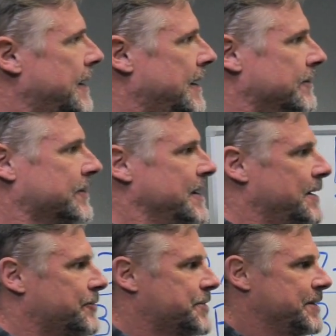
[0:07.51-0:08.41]
It's kind
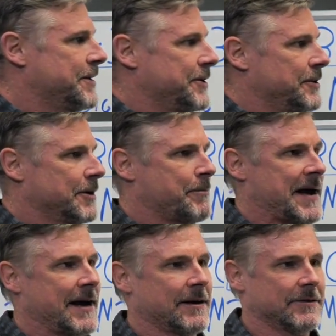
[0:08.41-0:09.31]
of interesting, though. You look
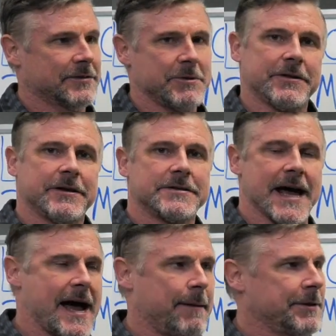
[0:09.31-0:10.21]
back on some of the things
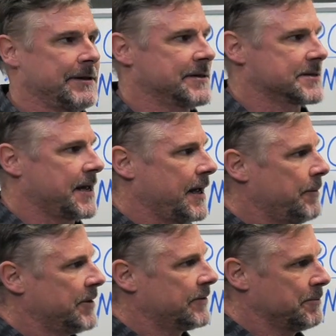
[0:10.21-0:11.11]
that happened in this
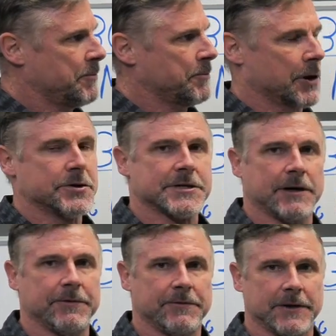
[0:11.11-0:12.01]
game, and some of them are
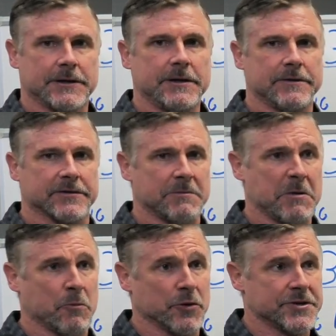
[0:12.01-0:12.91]
self-inflicted, and some
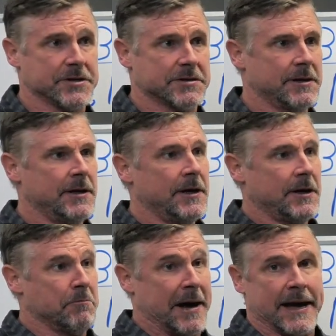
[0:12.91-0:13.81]
of them were just
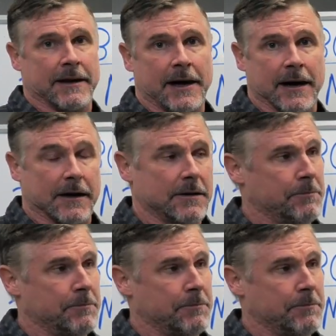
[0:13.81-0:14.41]
bad luck.